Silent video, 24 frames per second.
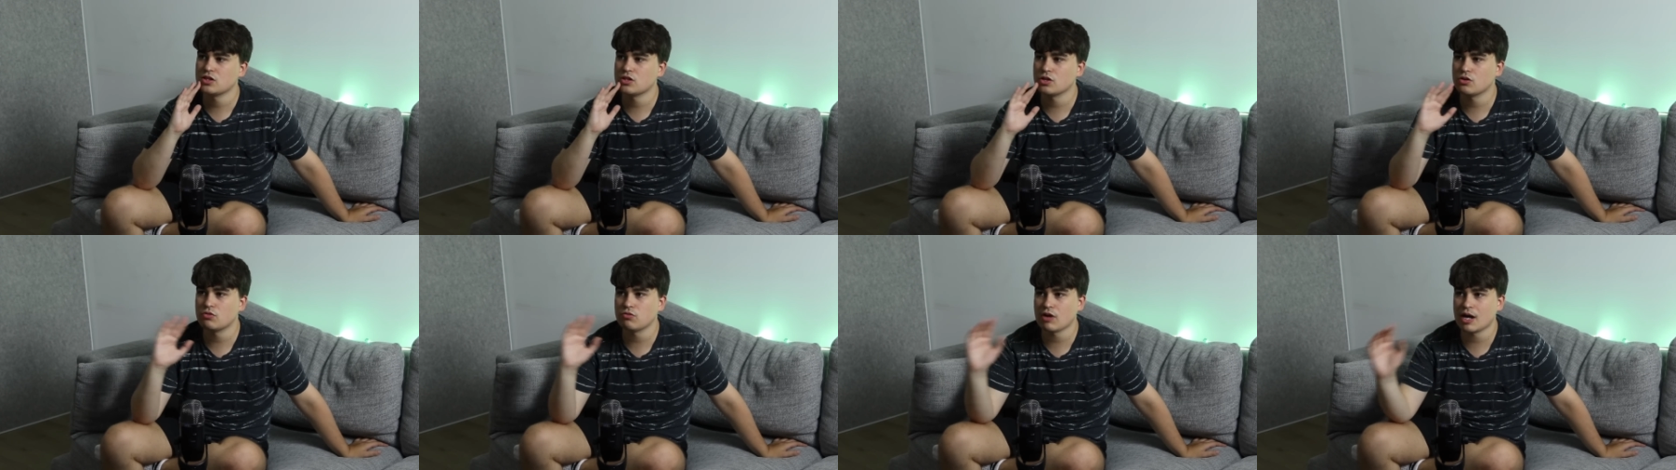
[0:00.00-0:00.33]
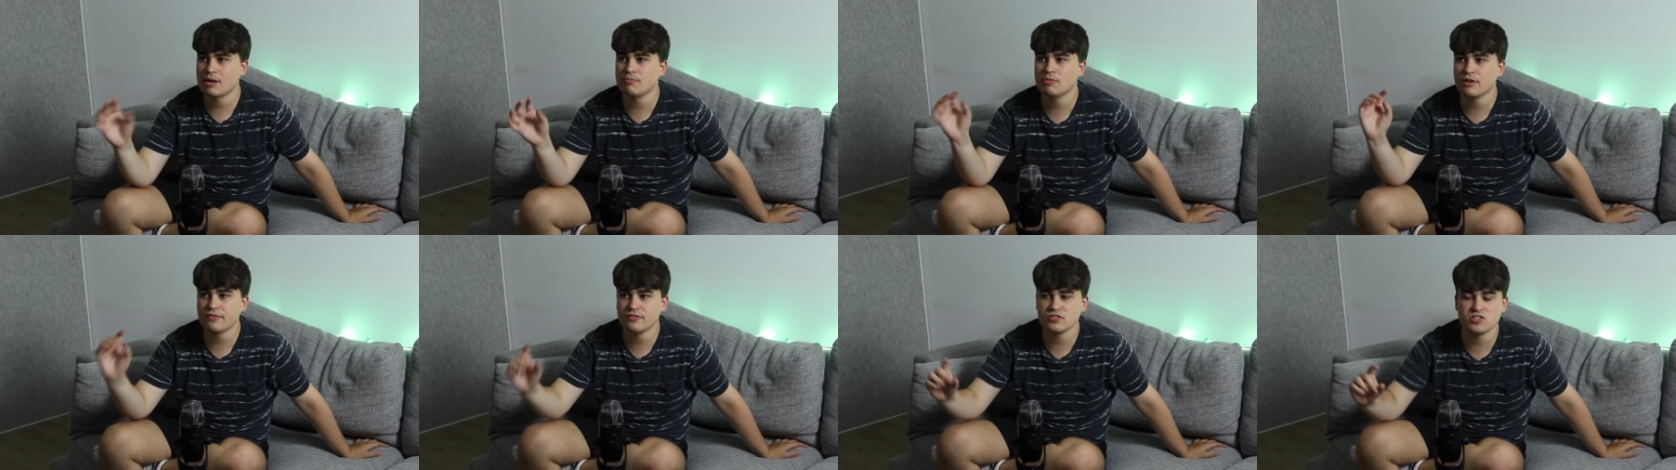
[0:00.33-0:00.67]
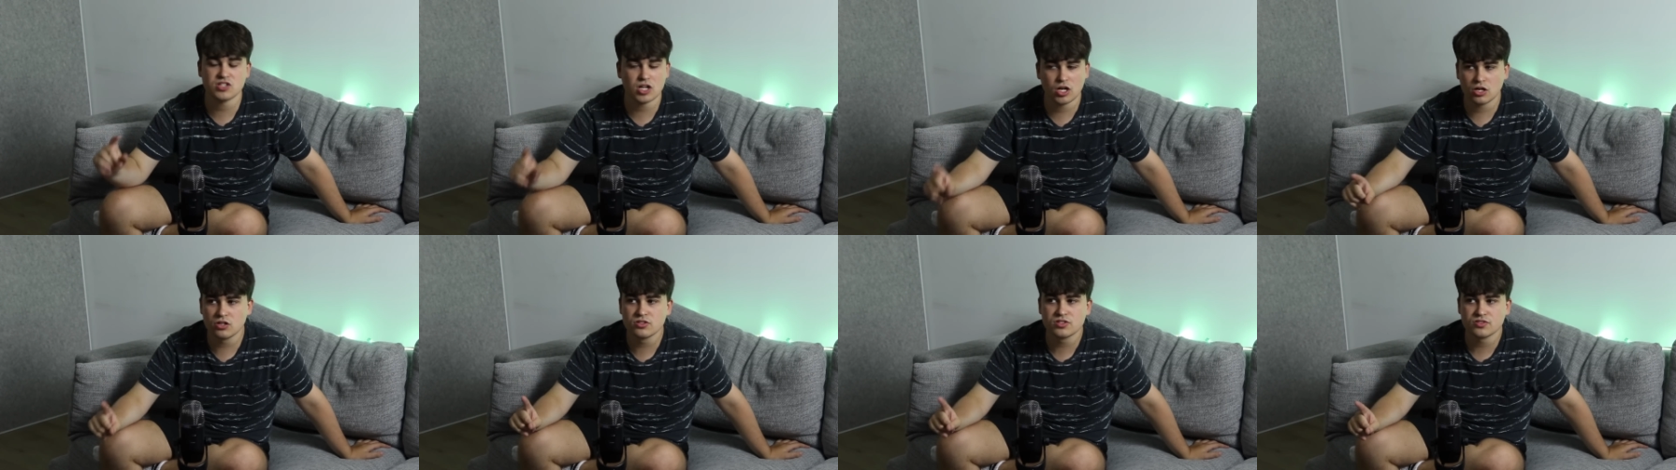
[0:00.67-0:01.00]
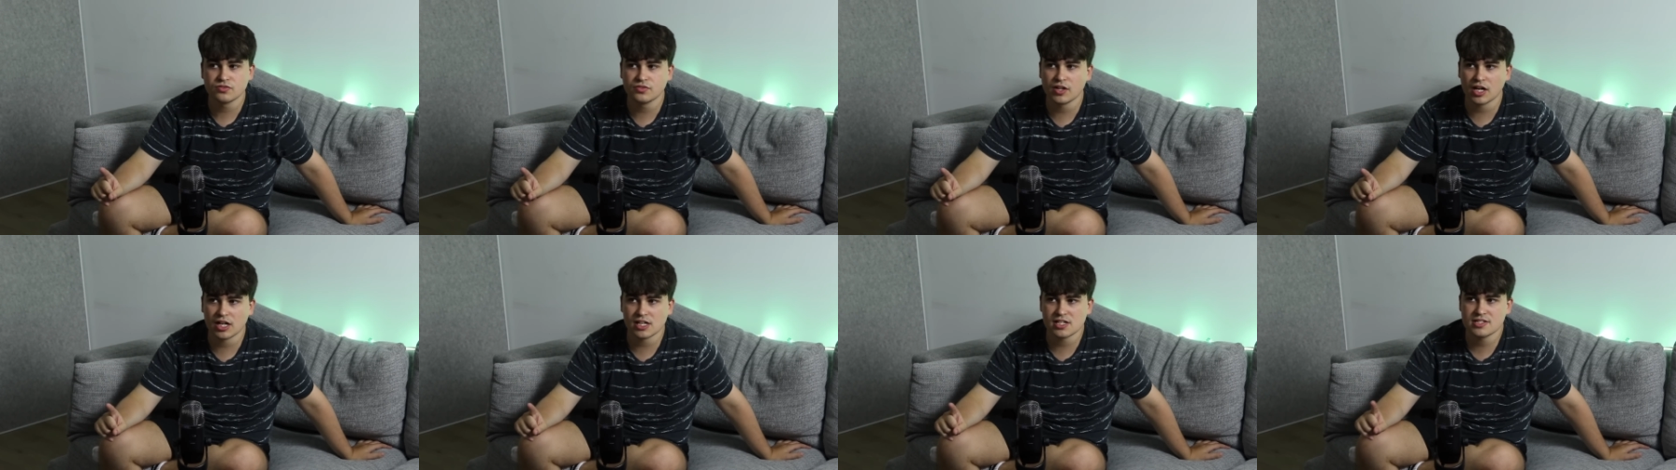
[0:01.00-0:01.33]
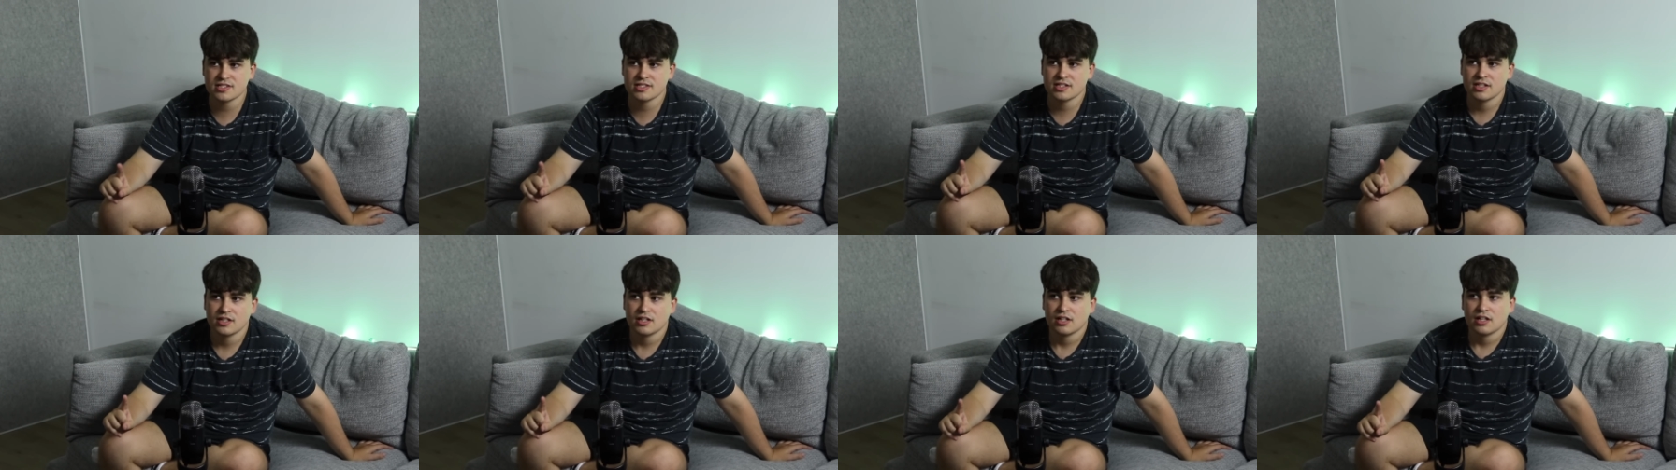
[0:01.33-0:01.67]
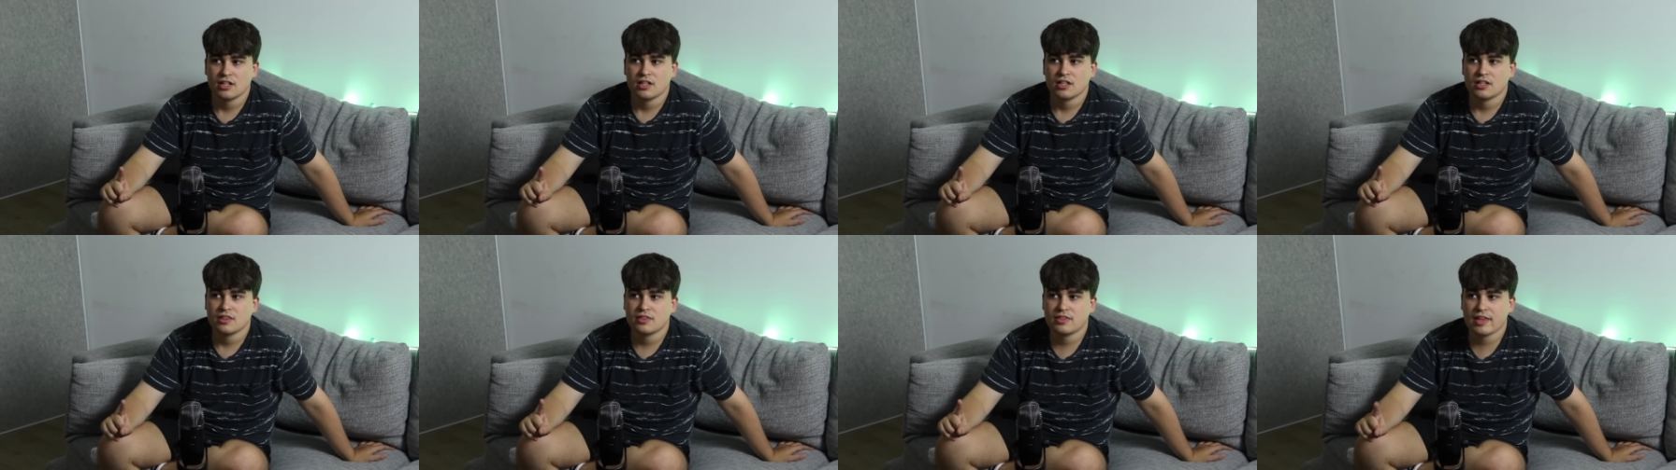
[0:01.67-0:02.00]
the grandmother as a host first,
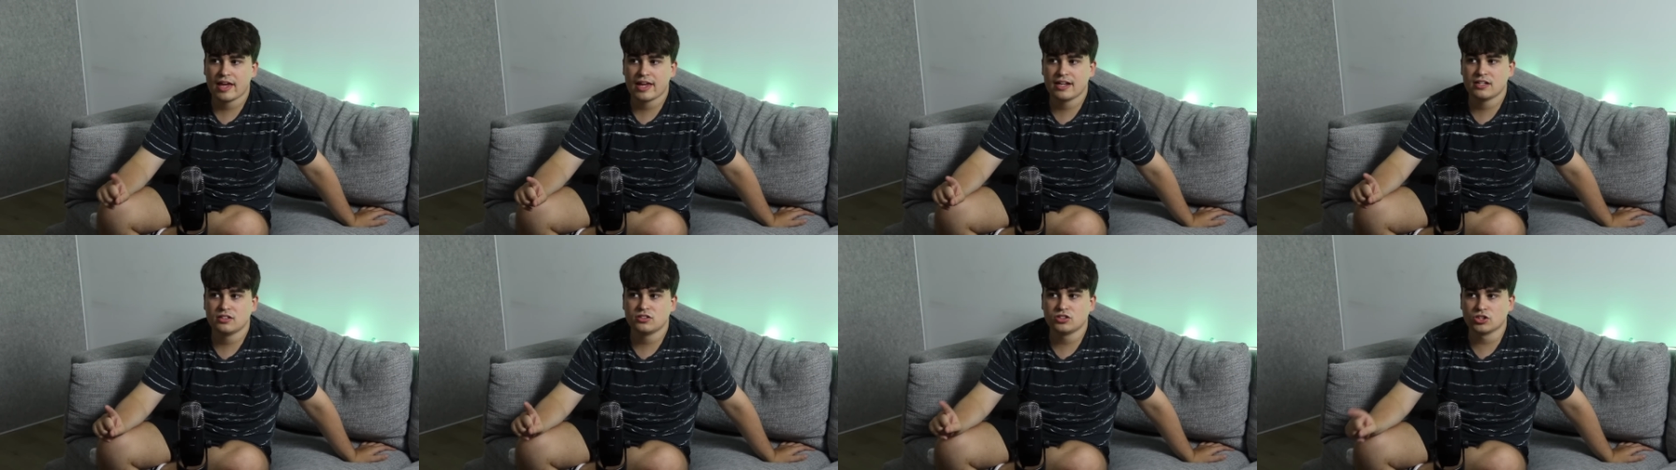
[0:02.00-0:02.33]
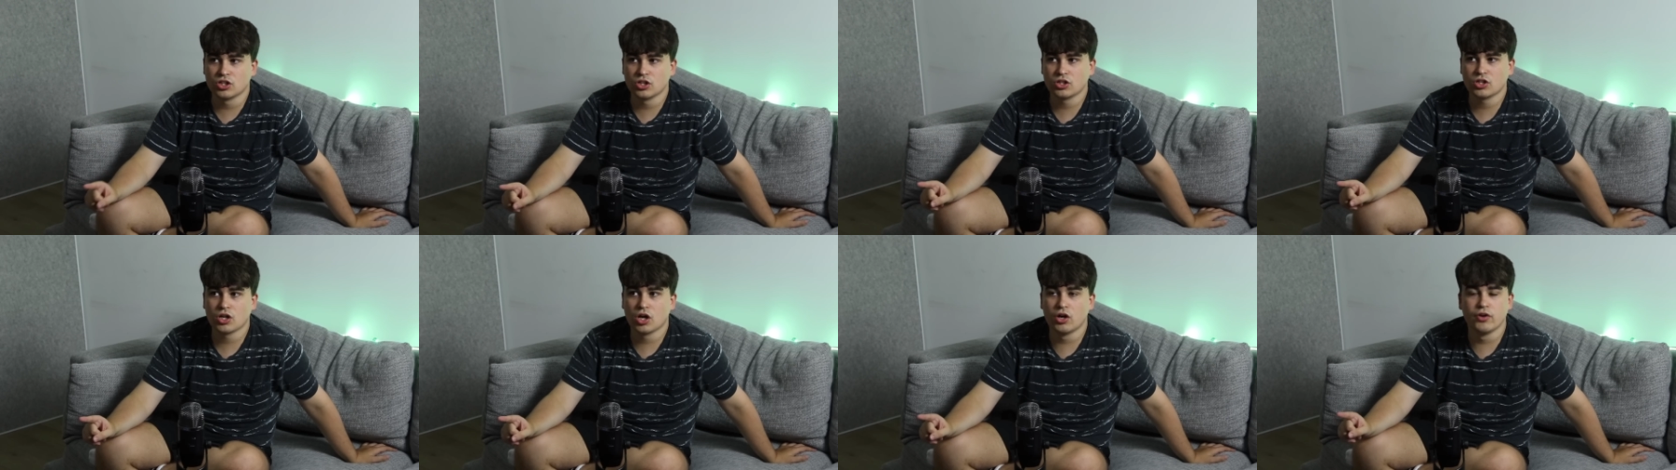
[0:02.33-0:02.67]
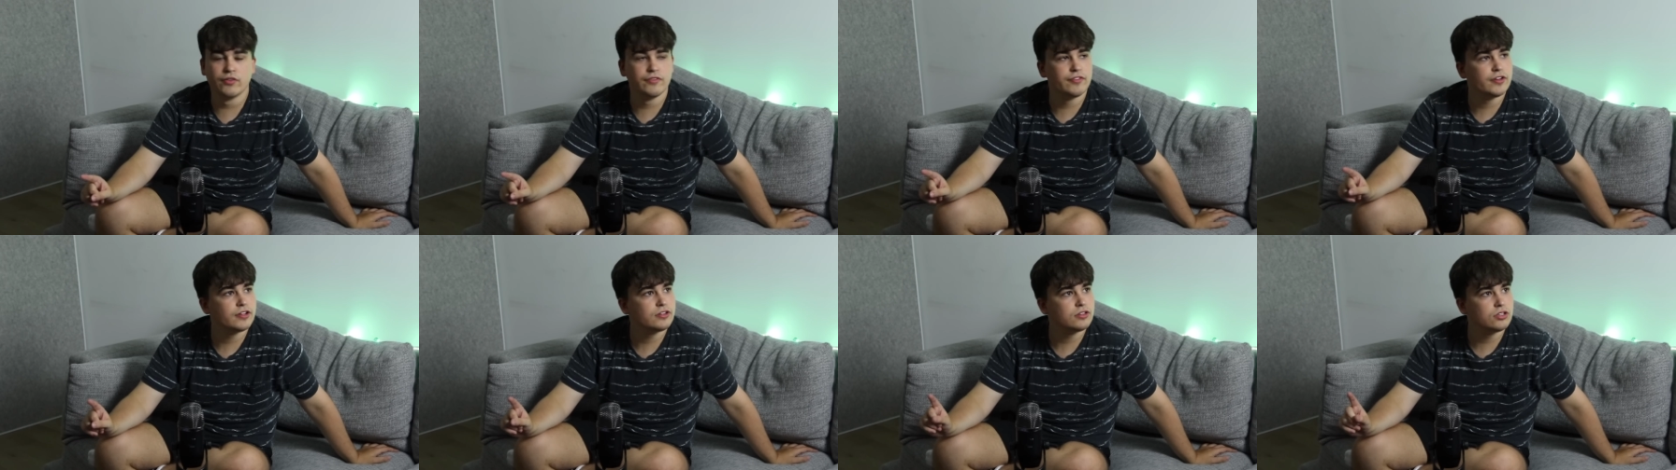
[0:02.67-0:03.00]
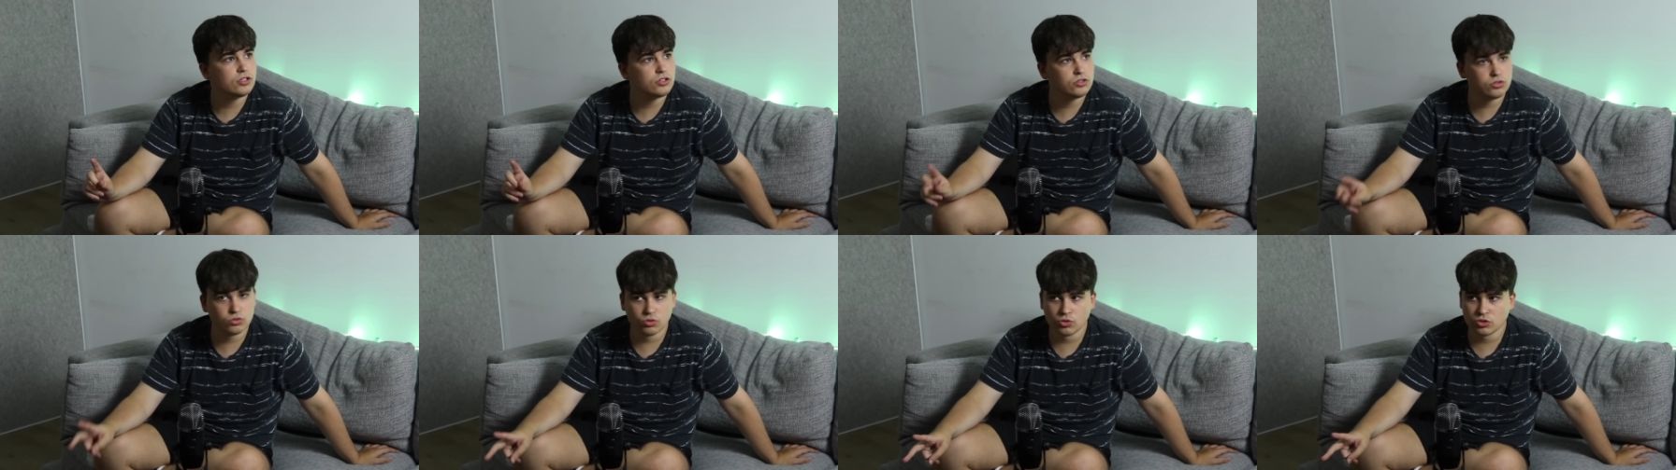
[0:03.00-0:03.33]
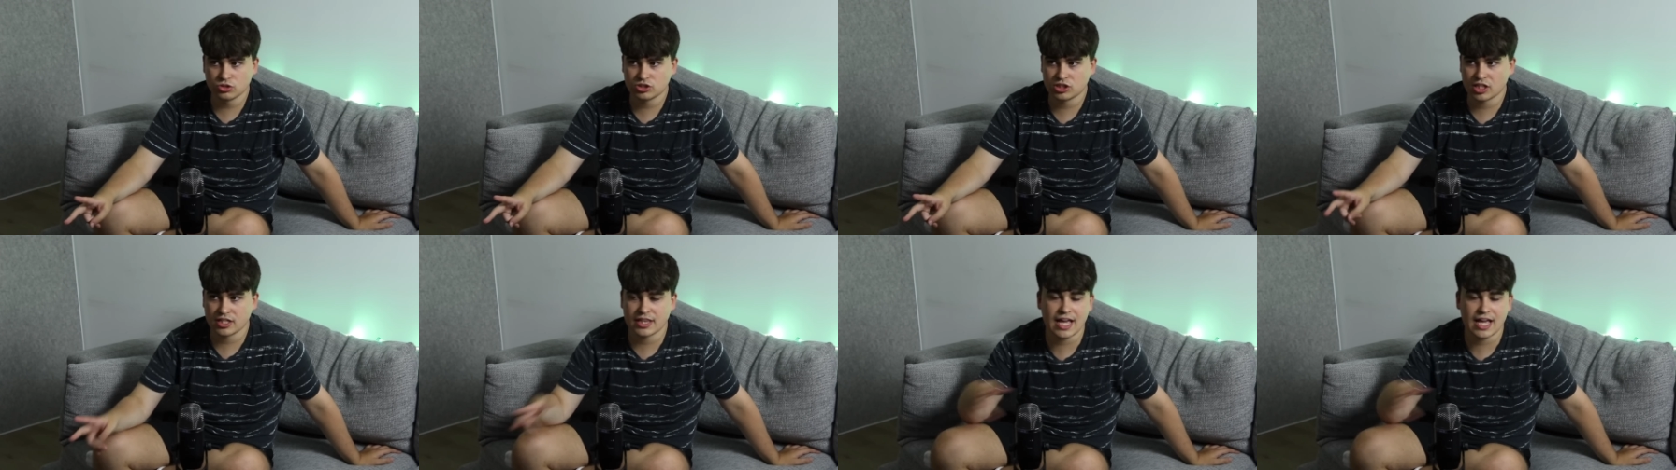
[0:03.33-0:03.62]
then took over the daughter.